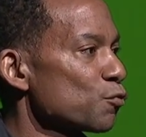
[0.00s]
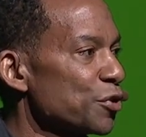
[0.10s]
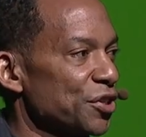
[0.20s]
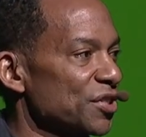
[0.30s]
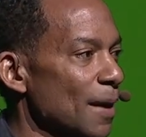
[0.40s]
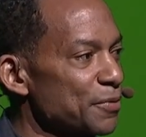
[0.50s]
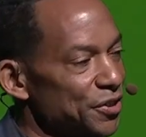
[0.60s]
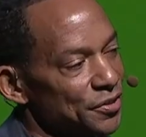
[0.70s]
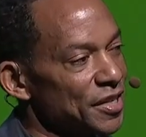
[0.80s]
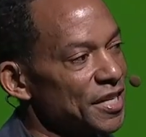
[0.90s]
with this
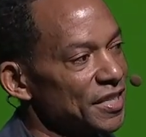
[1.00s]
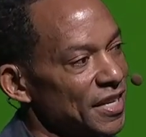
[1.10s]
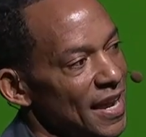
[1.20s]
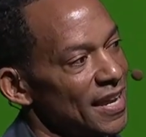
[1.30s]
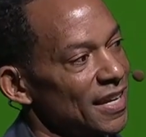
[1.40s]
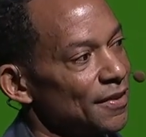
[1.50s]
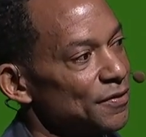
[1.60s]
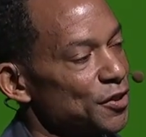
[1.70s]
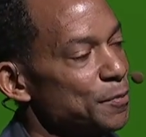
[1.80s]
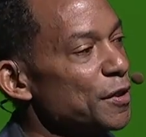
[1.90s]
opportunity that I
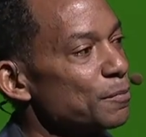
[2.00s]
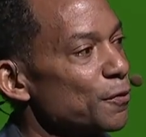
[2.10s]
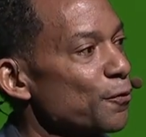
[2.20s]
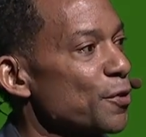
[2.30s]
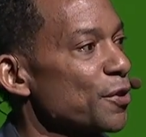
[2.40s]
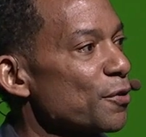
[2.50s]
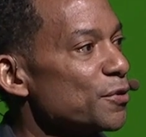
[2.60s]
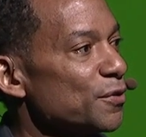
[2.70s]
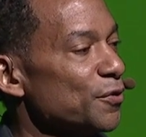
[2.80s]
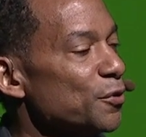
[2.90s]
have to speak before
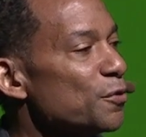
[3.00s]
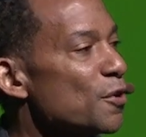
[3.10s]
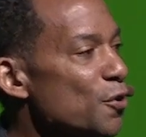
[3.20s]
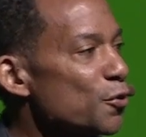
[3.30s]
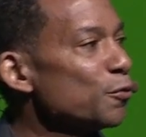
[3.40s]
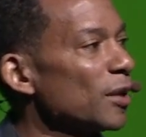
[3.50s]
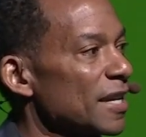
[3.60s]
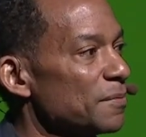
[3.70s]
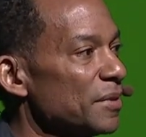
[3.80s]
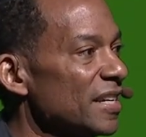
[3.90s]
those of you who,
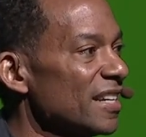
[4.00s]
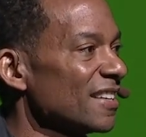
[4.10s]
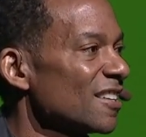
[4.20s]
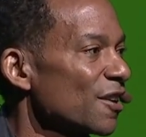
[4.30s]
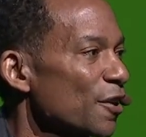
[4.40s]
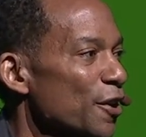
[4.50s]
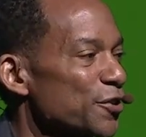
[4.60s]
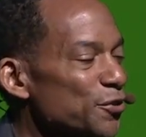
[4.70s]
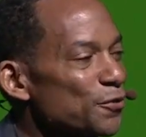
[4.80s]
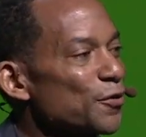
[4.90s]
like me, are
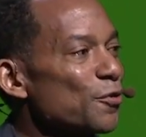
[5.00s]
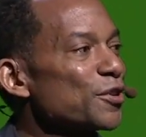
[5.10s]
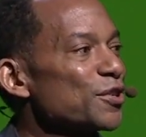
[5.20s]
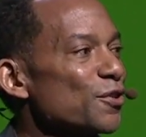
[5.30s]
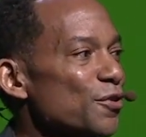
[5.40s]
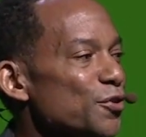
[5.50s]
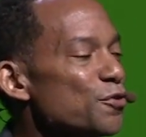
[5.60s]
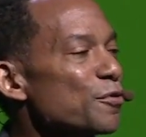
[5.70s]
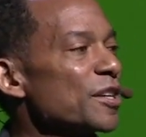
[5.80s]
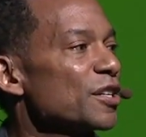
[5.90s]
so focused on
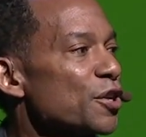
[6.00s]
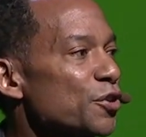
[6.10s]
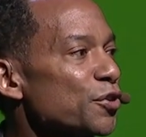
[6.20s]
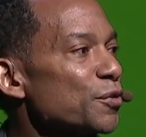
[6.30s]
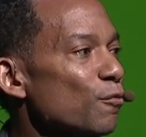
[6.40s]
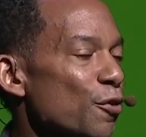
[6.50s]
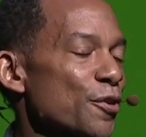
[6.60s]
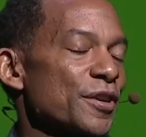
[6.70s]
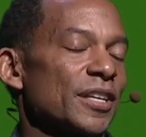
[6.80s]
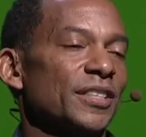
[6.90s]
doing good
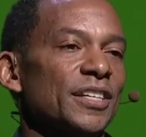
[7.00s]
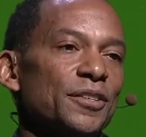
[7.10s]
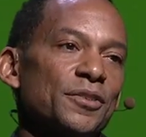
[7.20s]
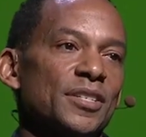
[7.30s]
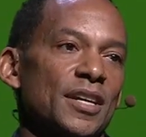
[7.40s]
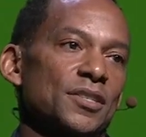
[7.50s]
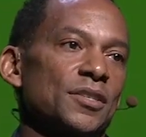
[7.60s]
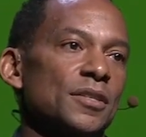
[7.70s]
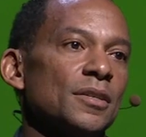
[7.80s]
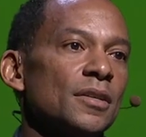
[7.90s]
work at the
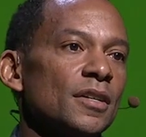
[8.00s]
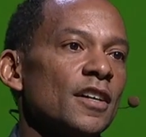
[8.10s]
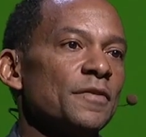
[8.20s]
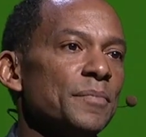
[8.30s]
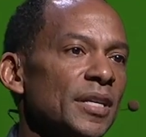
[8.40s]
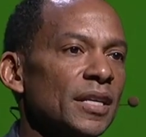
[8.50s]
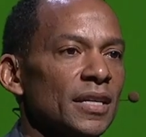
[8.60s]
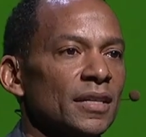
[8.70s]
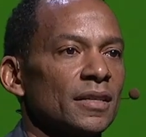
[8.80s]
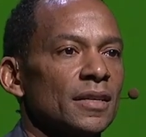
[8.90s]
intersection of
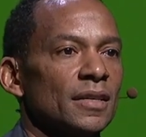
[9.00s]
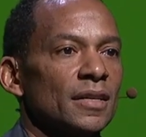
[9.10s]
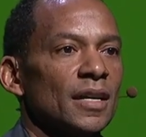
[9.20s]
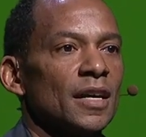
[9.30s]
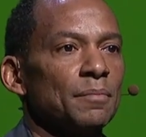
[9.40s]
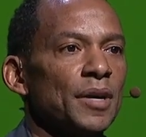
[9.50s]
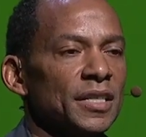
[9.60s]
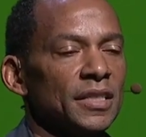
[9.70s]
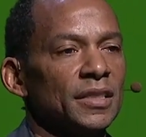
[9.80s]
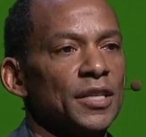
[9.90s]
meaning and
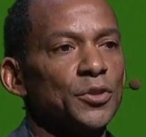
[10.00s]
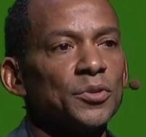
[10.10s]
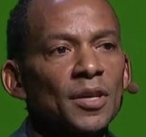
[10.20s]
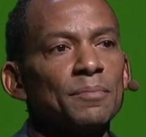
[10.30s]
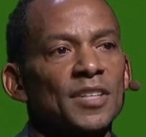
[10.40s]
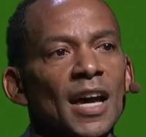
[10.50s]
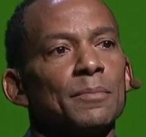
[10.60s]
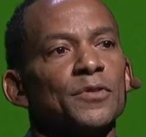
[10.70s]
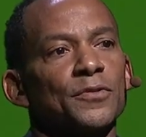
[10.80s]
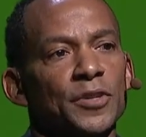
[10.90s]
money that you
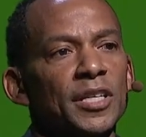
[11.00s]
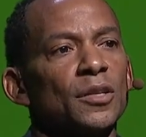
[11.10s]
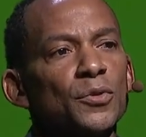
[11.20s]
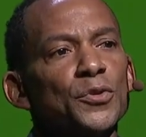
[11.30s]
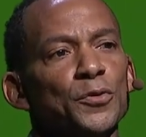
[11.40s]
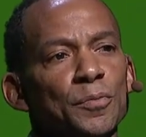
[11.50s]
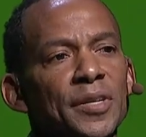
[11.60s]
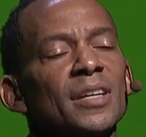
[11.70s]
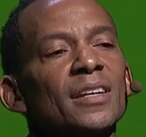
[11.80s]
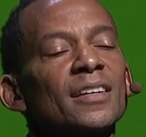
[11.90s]
sometimes forget who you
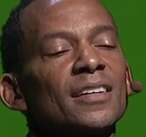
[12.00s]
be.